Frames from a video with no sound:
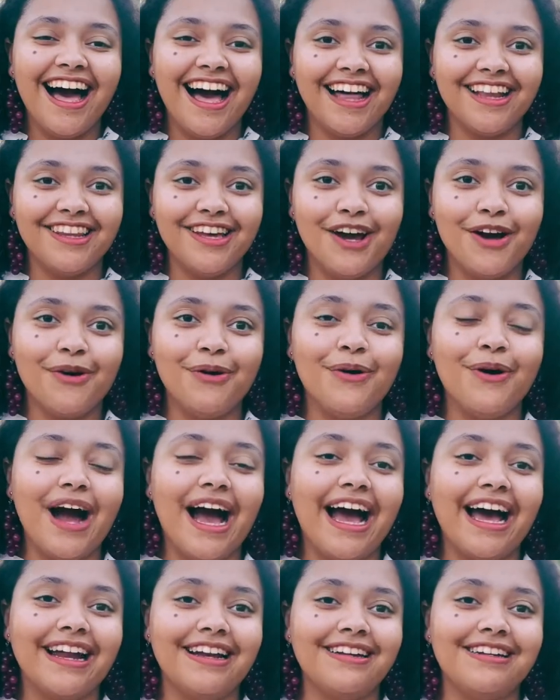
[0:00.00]
Hello,
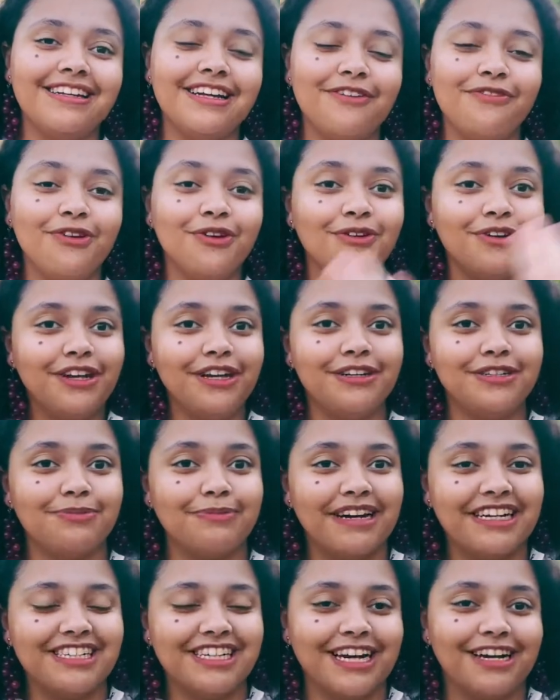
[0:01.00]
and if you're new to
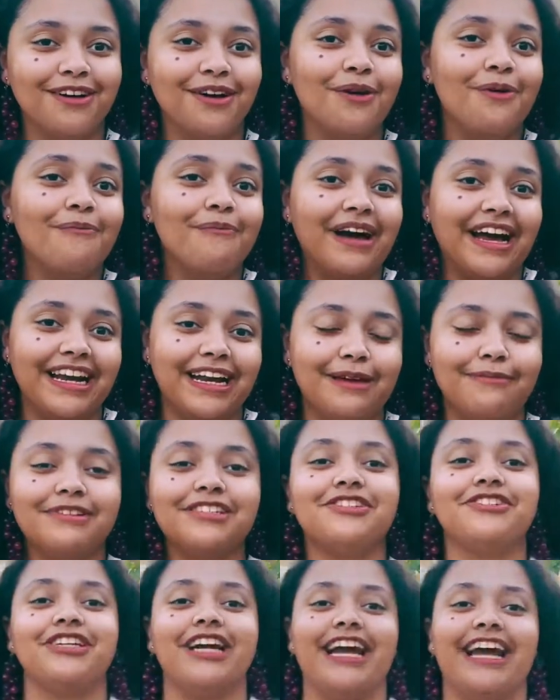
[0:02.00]
my channel, my name
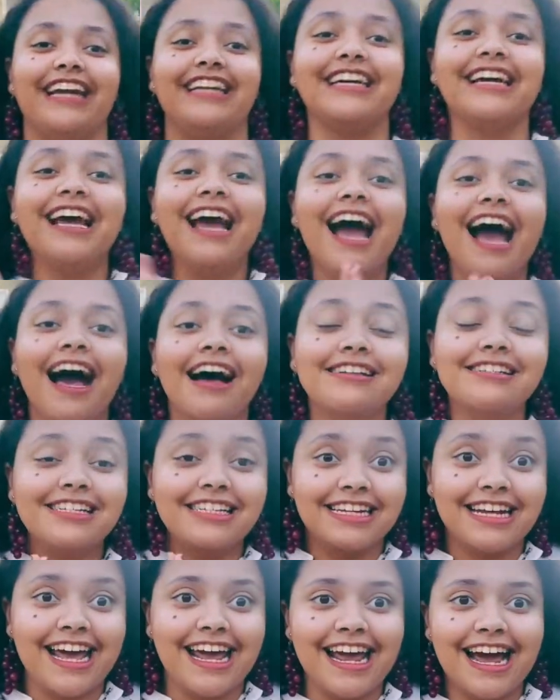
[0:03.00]
is Jade.
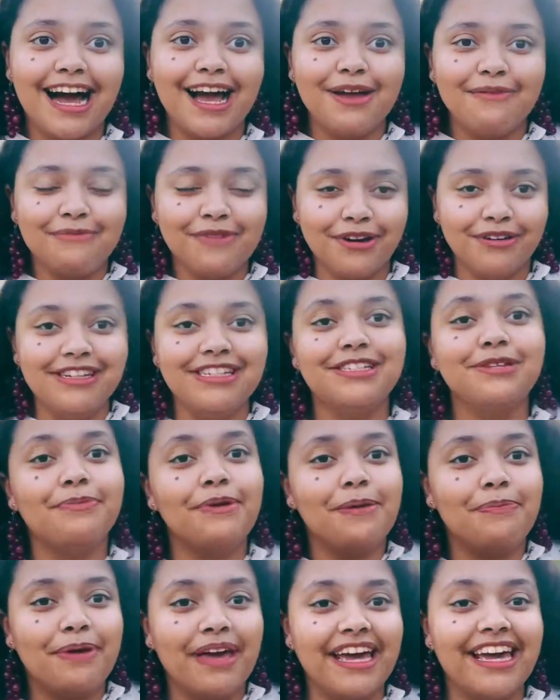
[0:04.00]
Today I am going to
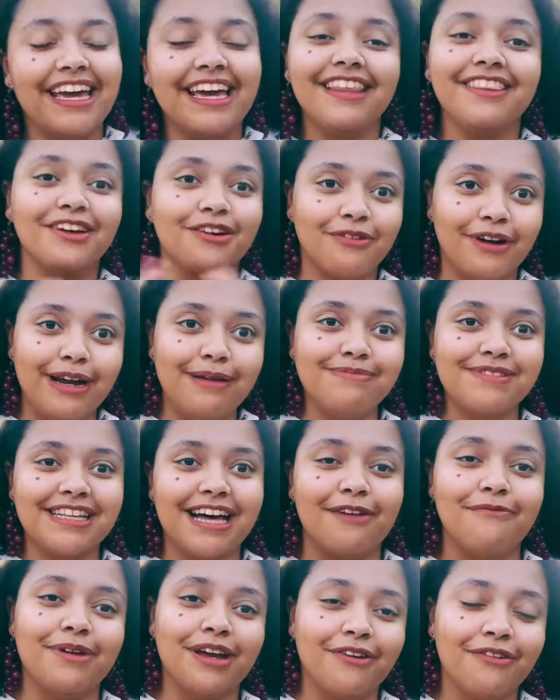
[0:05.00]
be picking the grapes
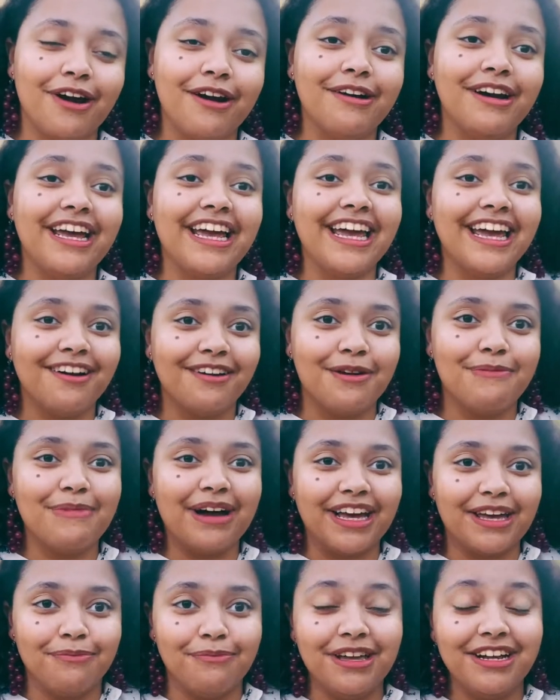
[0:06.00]
that I've been growing here in
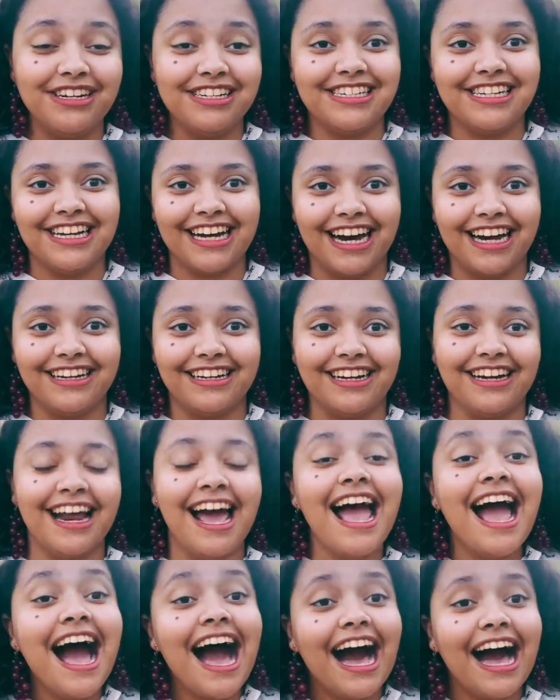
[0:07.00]
my community garden.
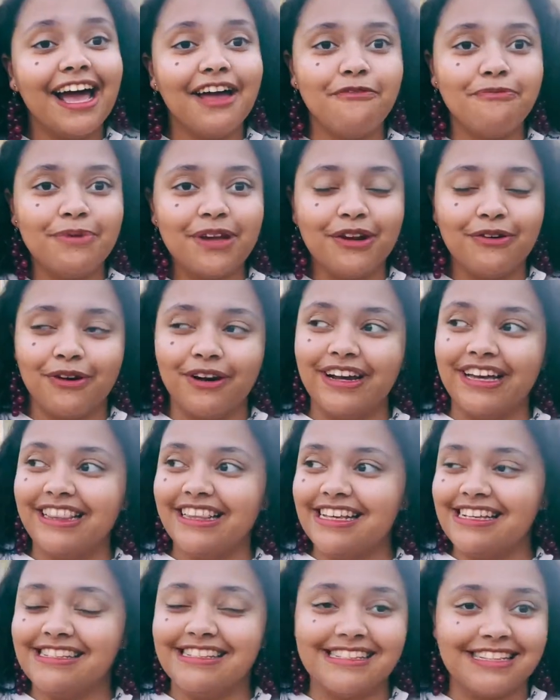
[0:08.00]
I have been growing
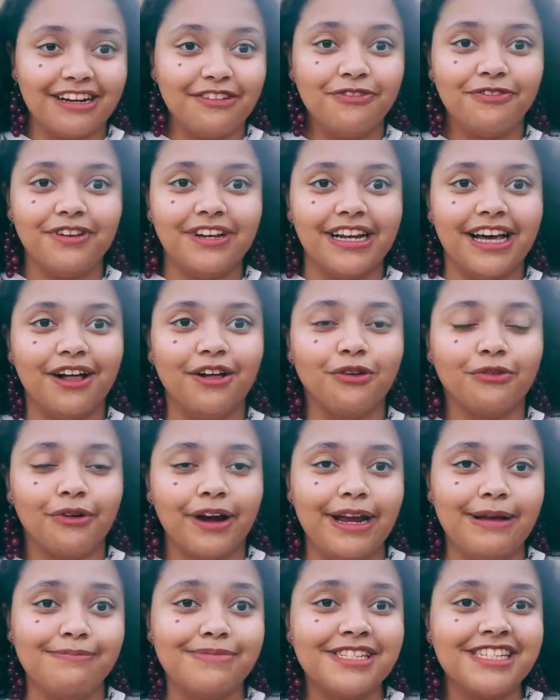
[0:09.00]
these Zinfandel
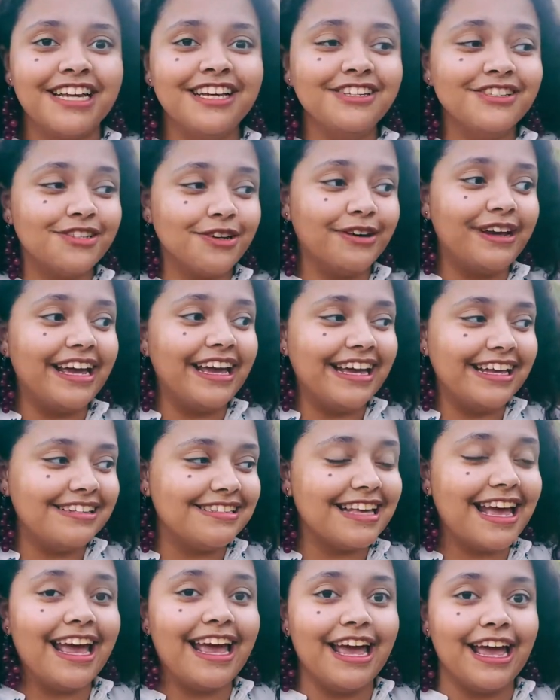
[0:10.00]
grapes, so it
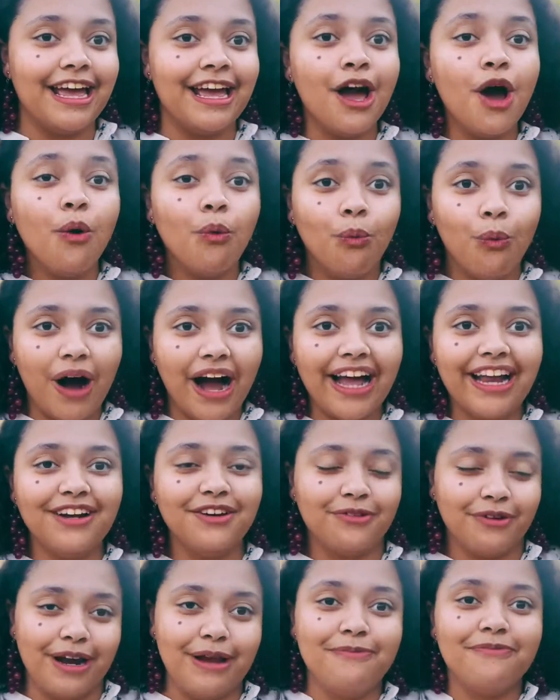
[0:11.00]
is a
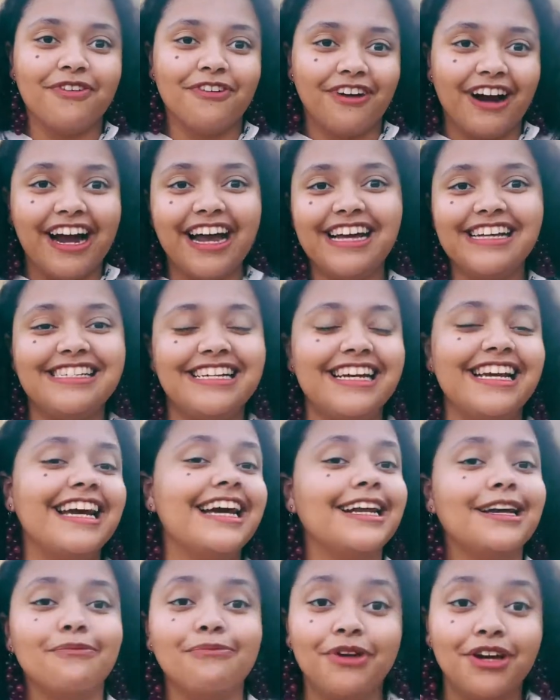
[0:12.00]
wine grape variety,
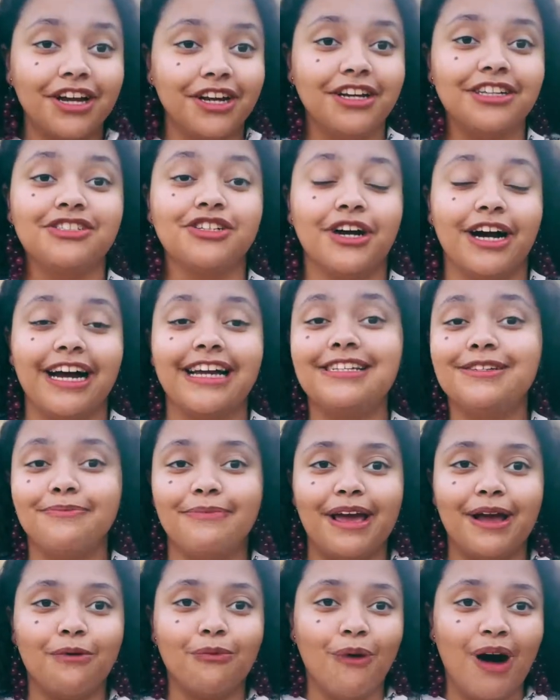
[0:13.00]
and I'm gonna try to
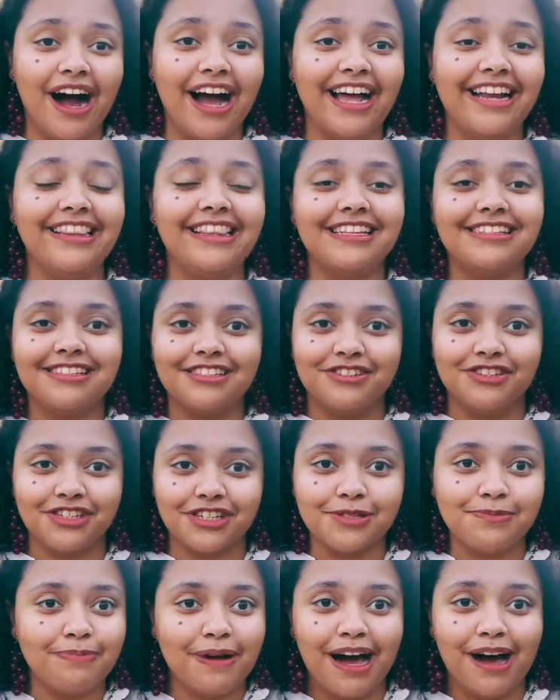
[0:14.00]
make wine. This is
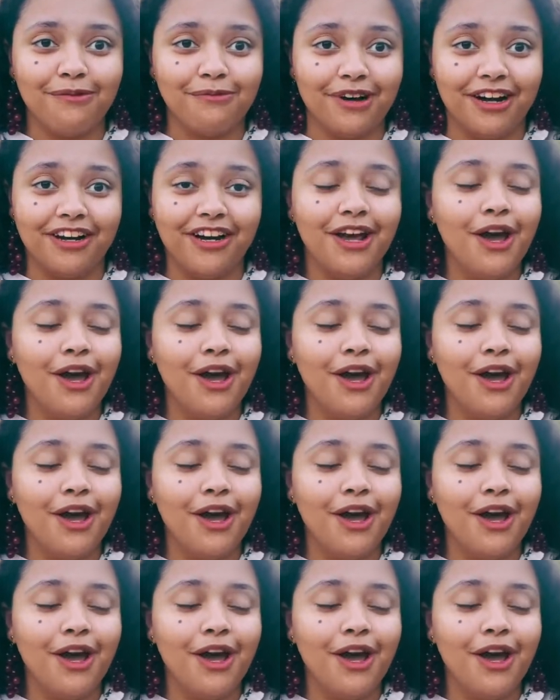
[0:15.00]
just part one,